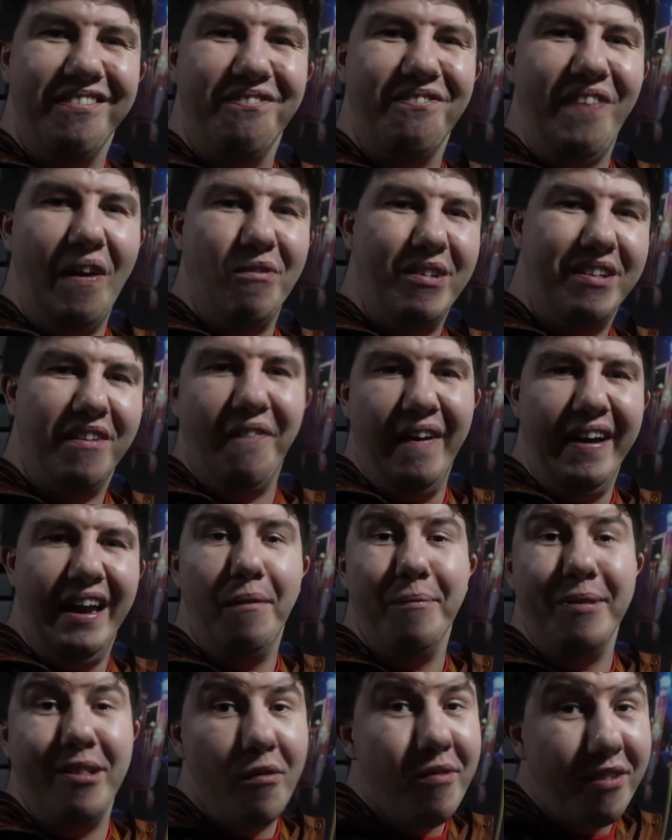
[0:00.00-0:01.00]
That was a fail,
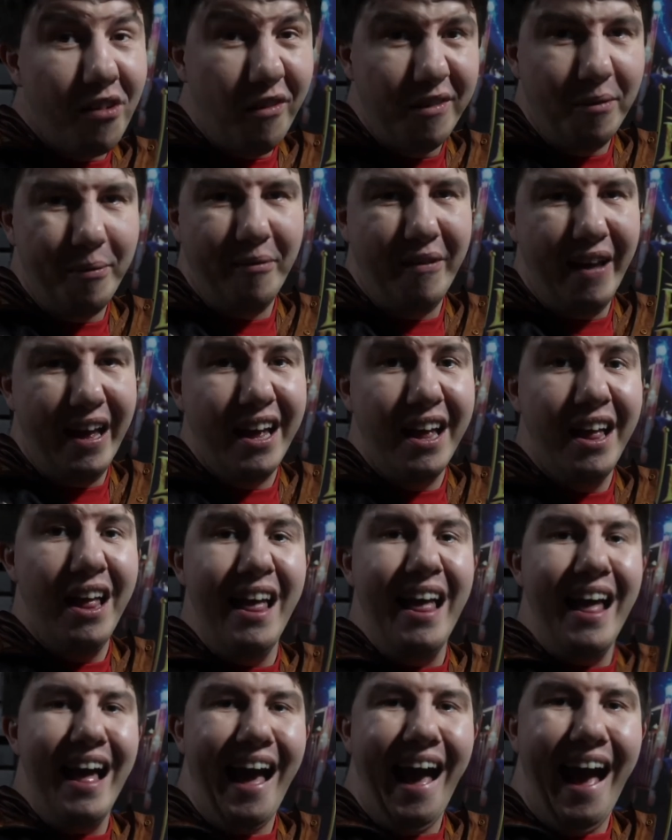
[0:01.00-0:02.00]
I'm so sorry about
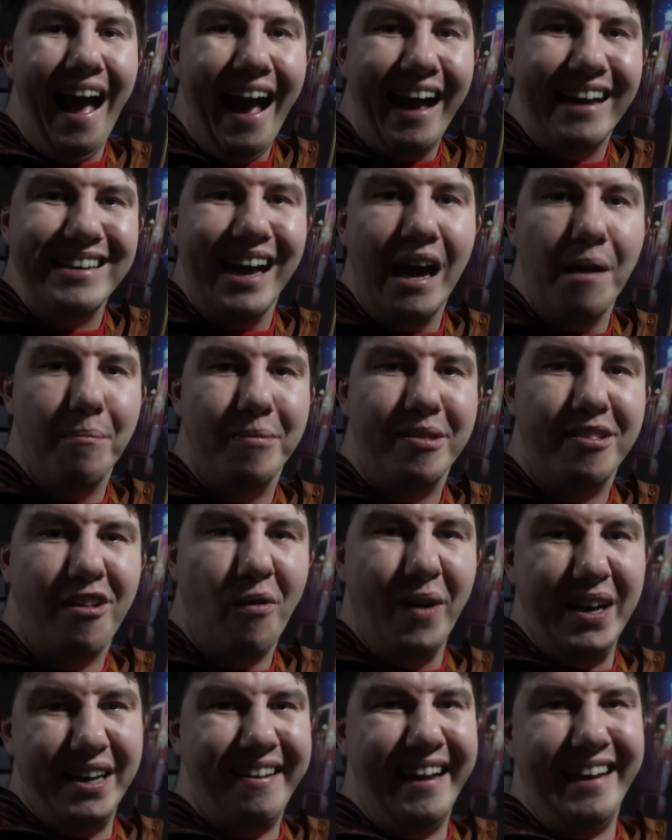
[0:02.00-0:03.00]
that. I am
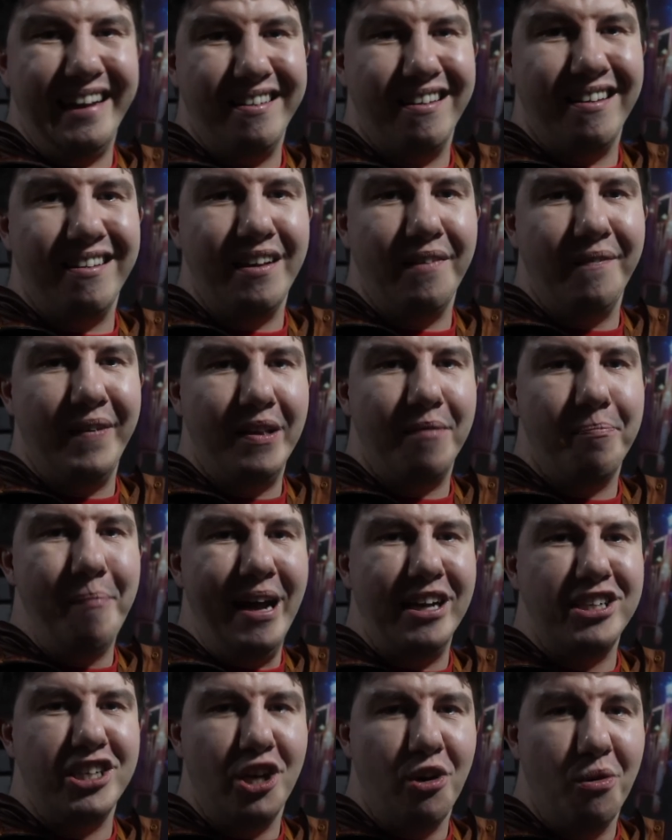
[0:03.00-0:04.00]
so excited to see this
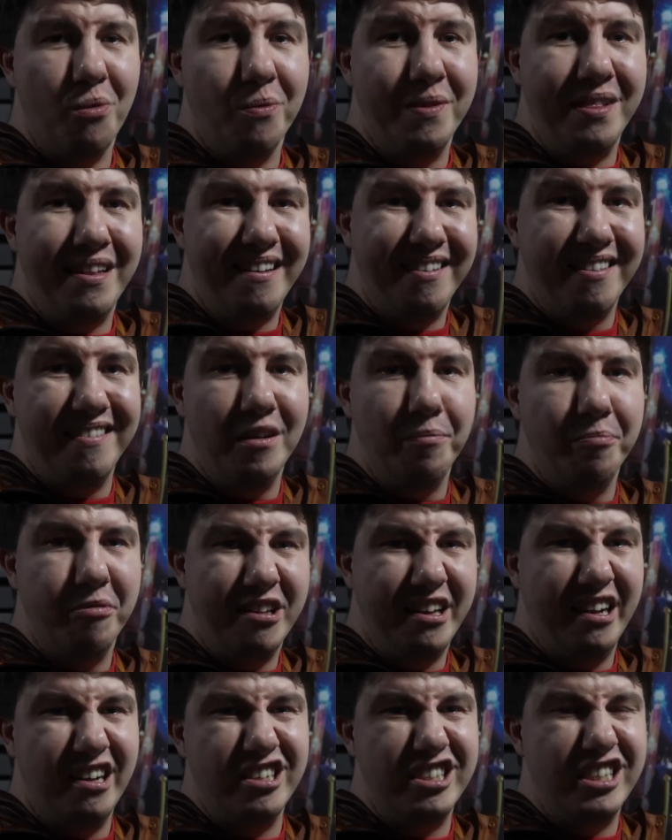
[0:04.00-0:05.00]
magical Disney
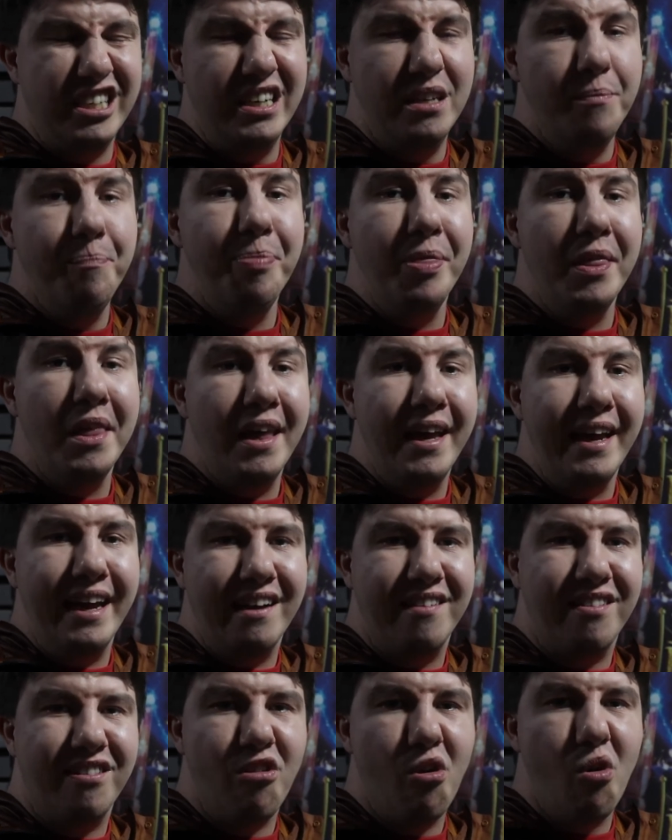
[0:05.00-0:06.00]
production.
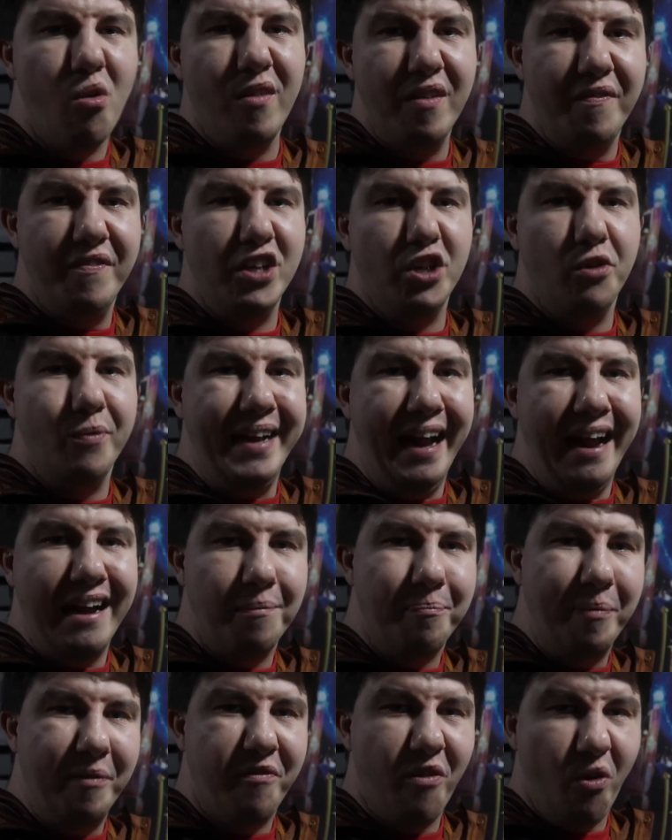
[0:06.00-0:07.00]
It's touring the
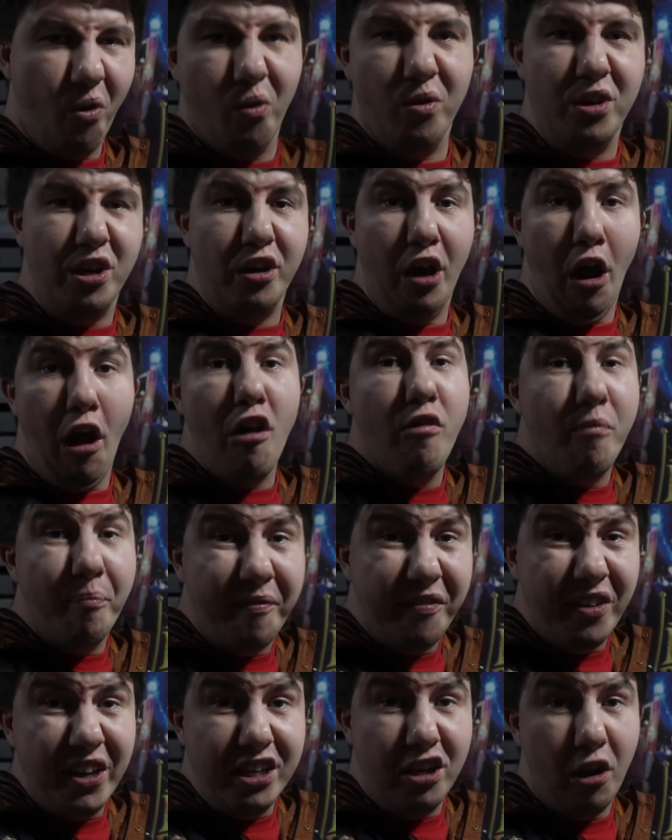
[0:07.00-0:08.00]
UK before
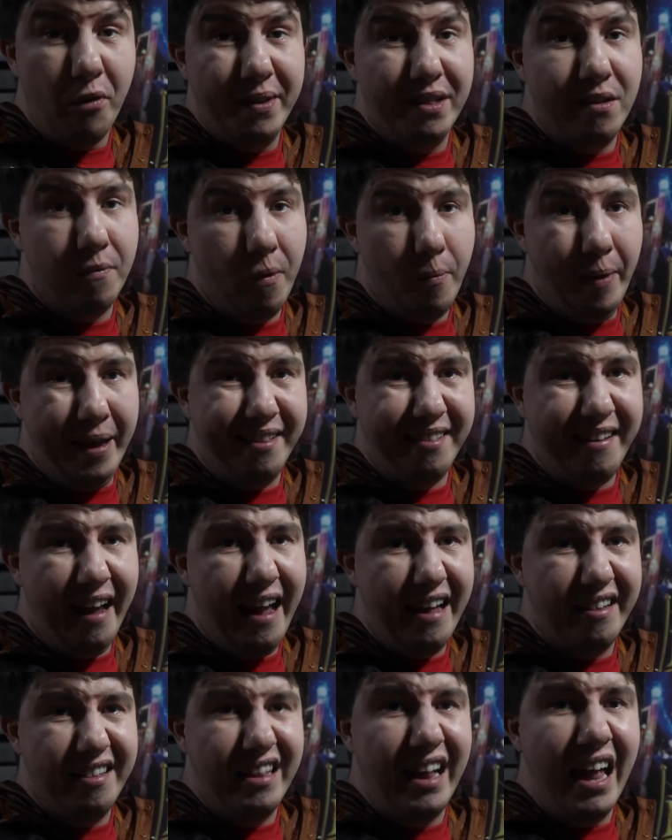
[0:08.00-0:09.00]
hopefully going to the West
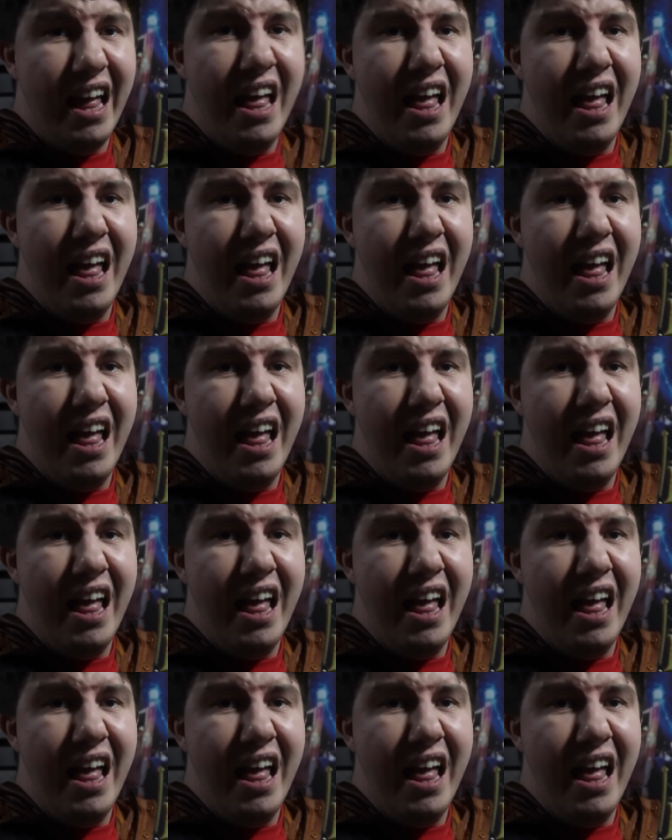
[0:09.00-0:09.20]
End.